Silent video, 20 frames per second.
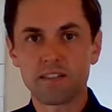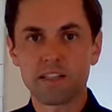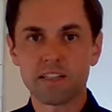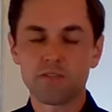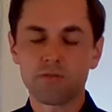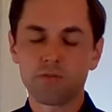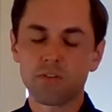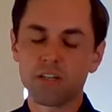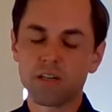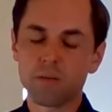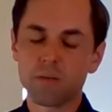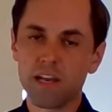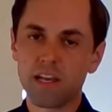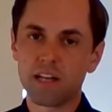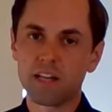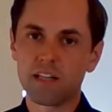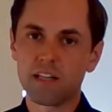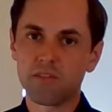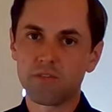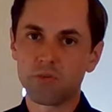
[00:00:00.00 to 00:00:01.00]
That's really
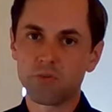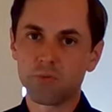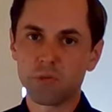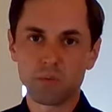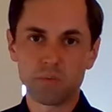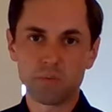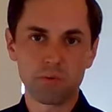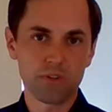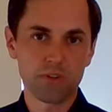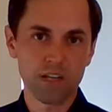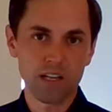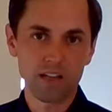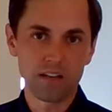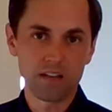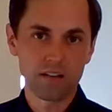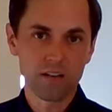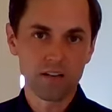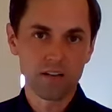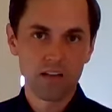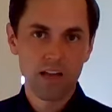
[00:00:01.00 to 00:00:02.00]
mainly for people that
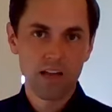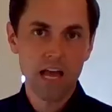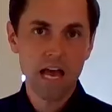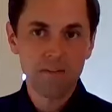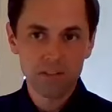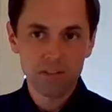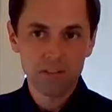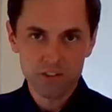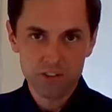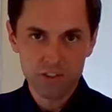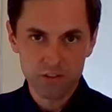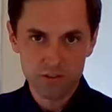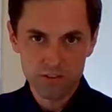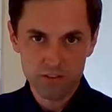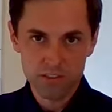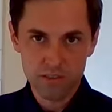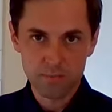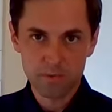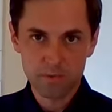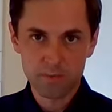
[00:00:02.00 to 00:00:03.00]
haven't shown
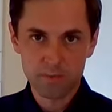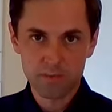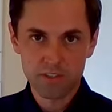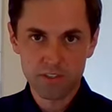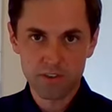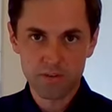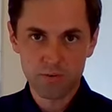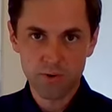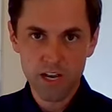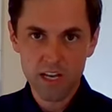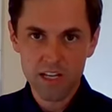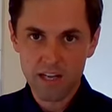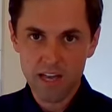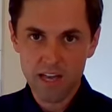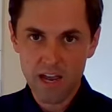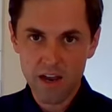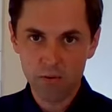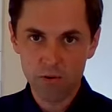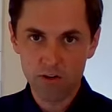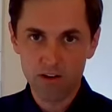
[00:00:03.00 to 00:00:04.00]
symptoms, because right
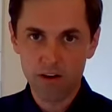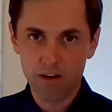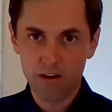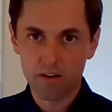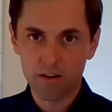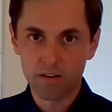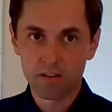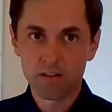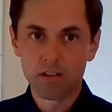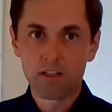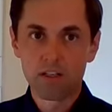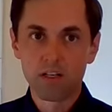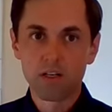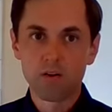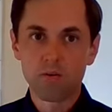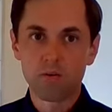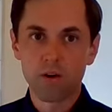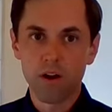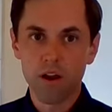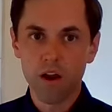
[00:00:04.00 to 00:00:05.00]
now we are
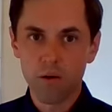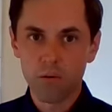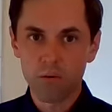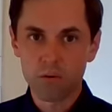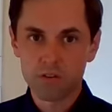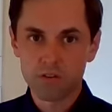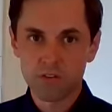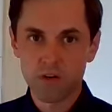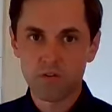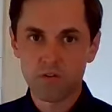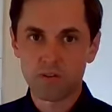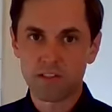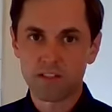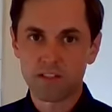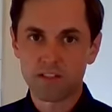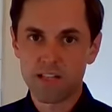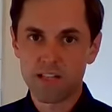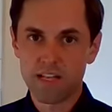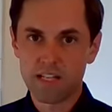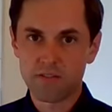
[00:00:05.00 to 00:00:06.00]
reserving the
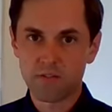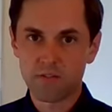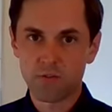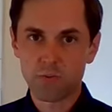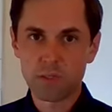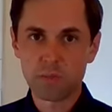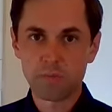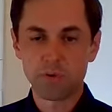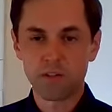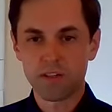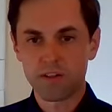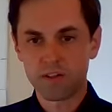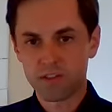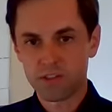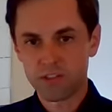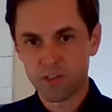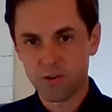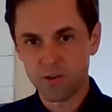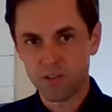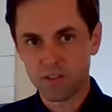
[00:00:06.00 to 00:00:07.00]
test for people that are
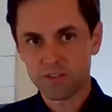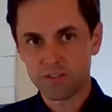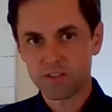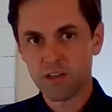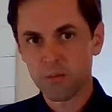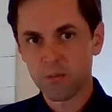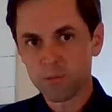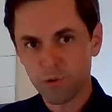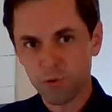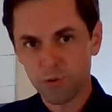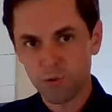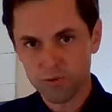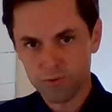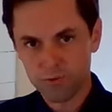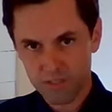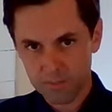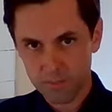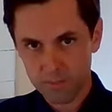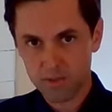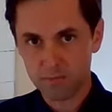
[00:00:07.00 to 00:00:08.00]
showing some sort of
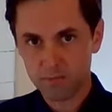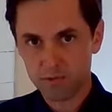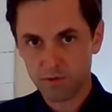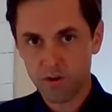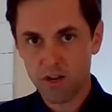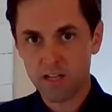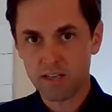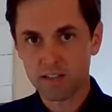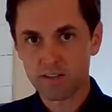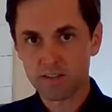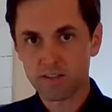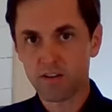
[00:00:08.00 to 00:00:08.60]
symptoms, right?